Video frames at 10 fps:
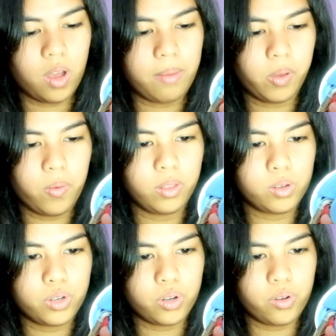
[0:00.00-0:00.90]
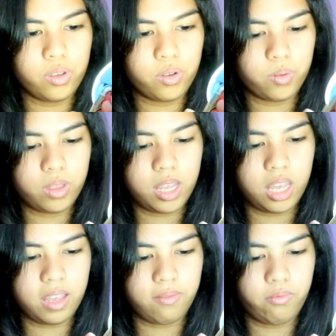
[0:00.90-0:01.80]
So, I'm going to show you the
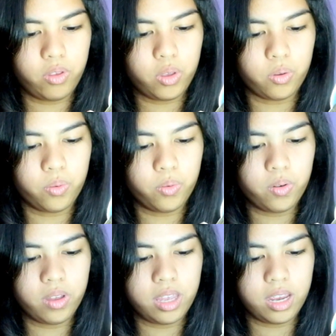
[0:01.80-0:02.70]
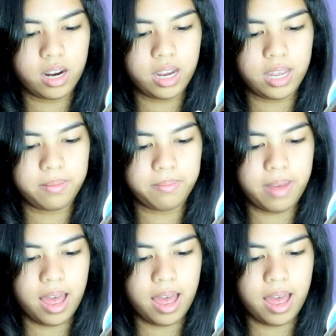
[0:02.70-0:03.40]
view here in